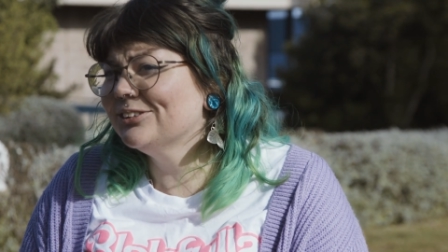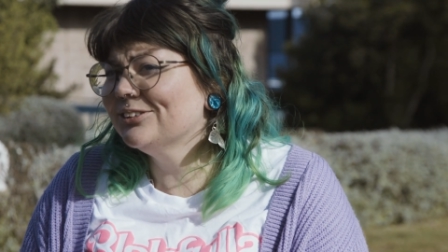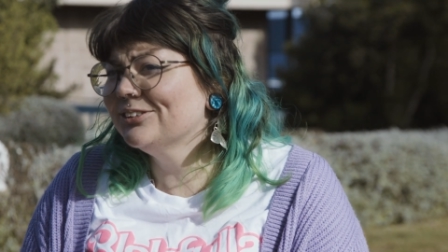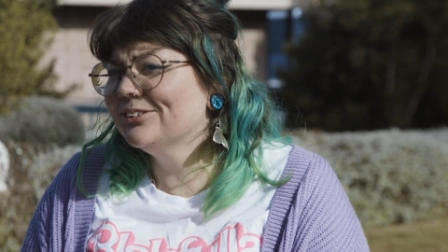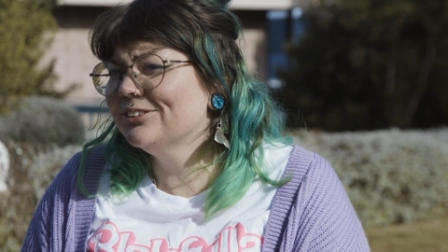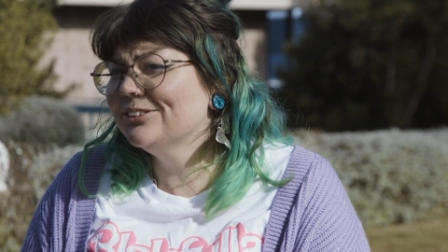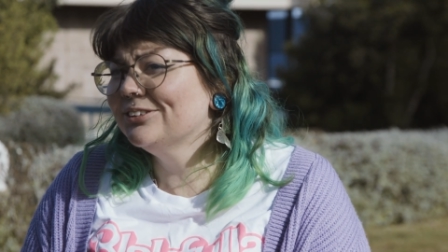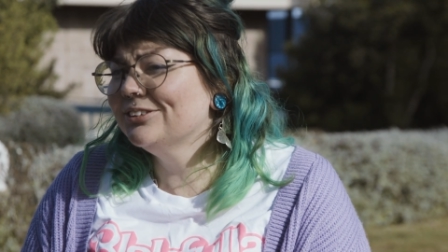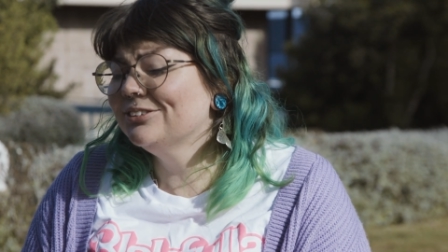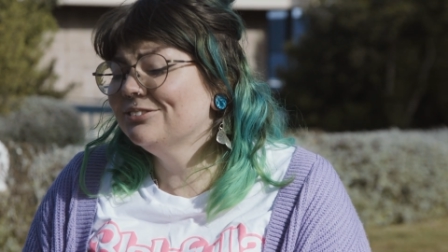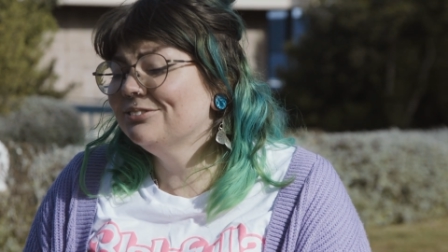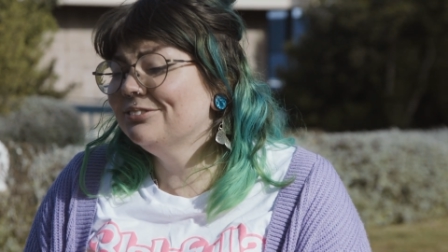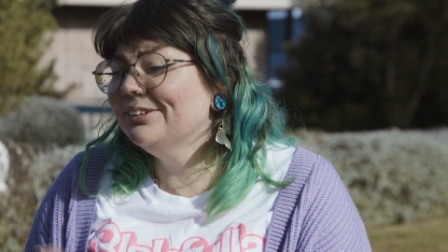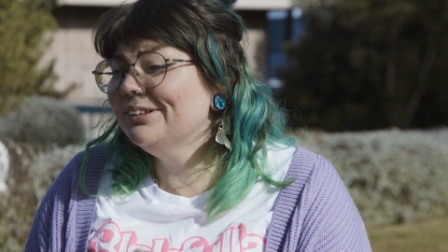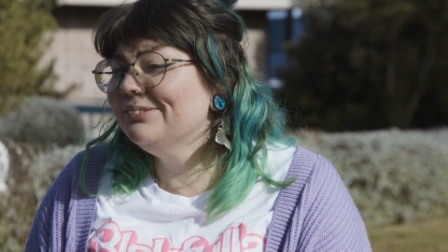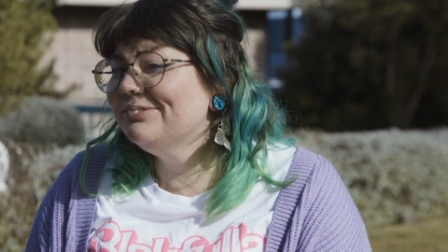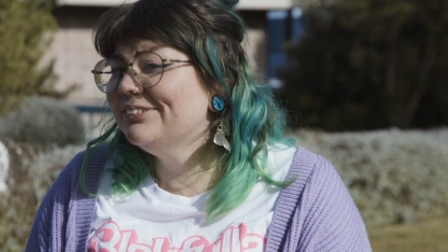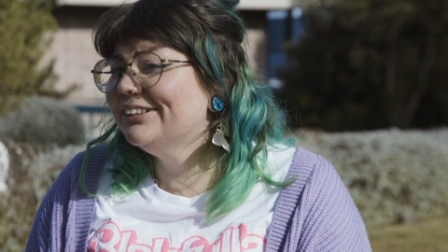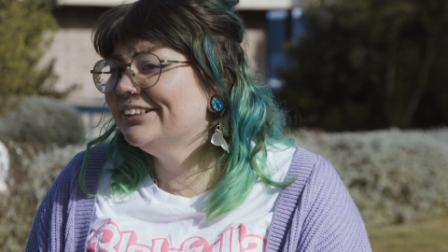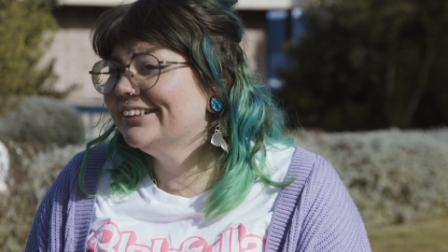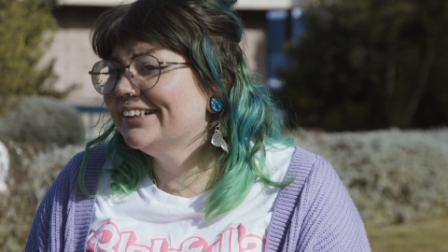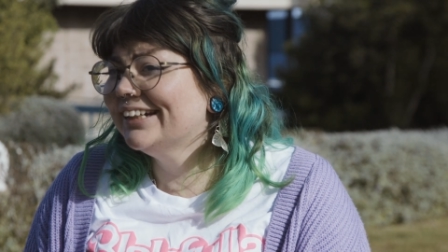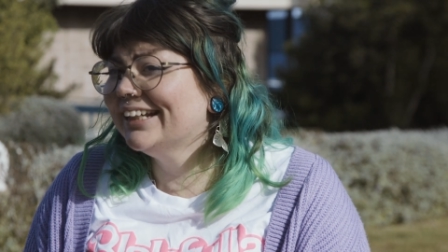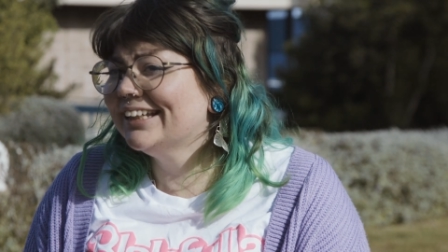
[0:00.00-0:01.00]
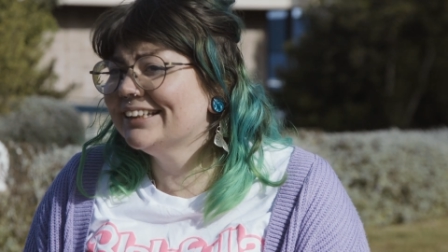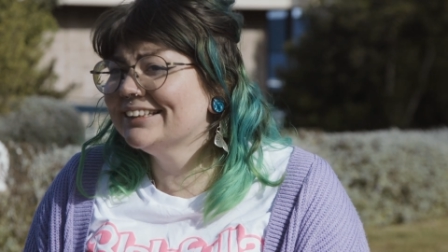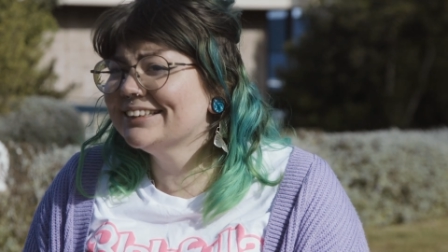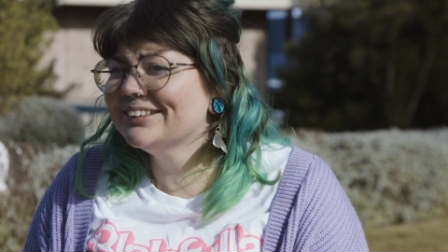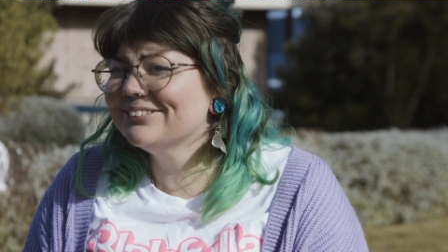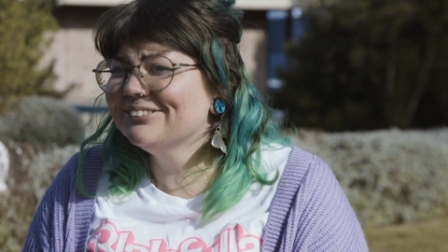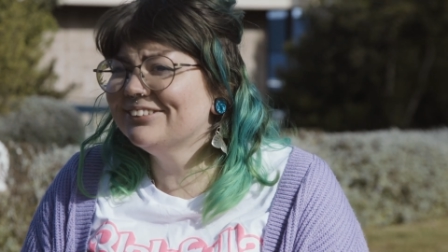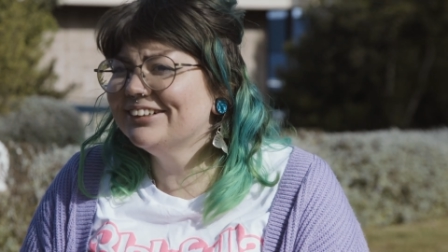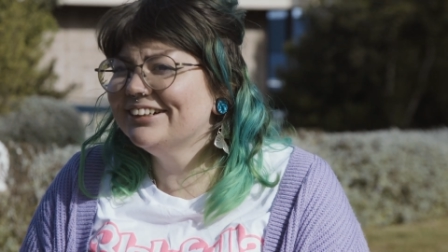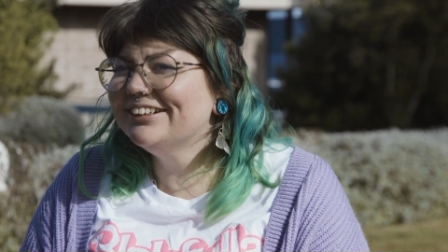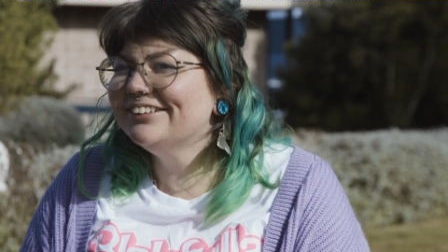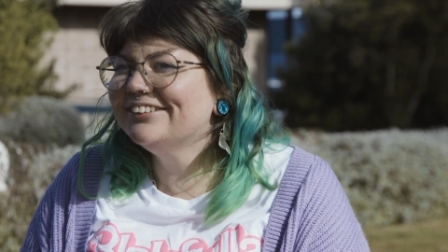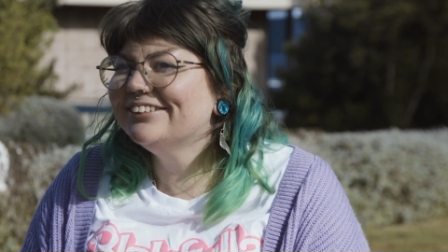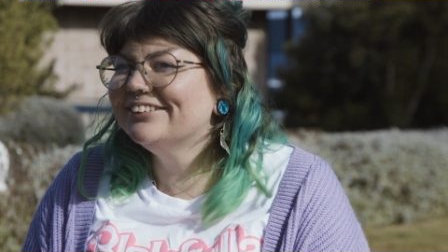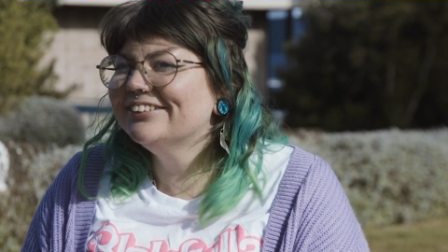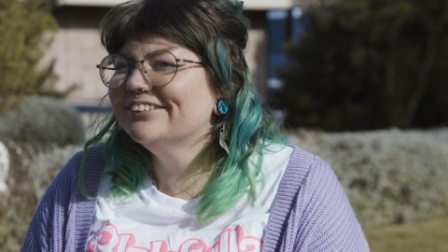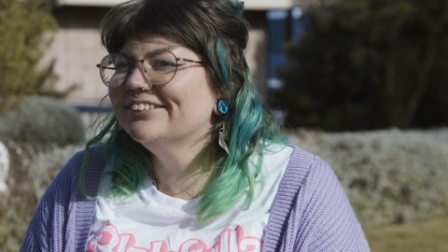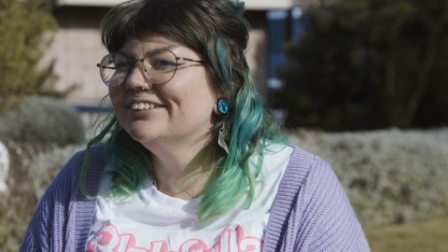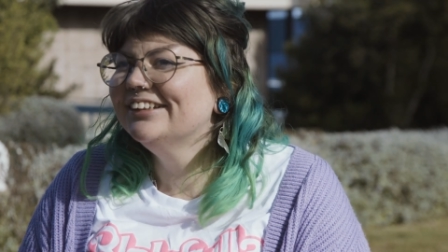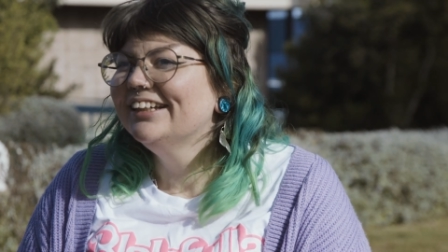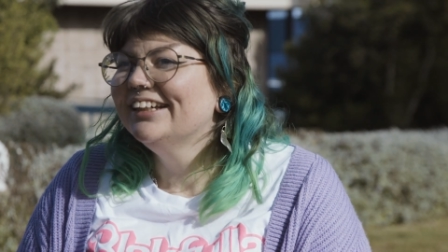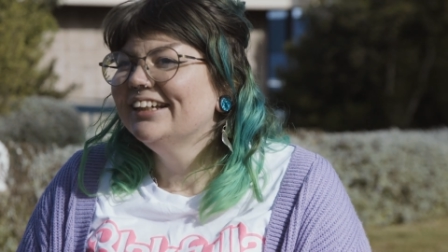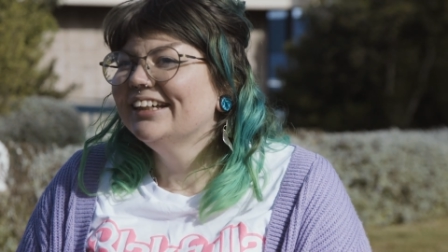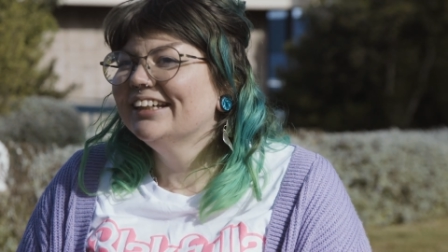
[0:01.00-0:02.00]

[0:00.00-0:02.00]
to women as well.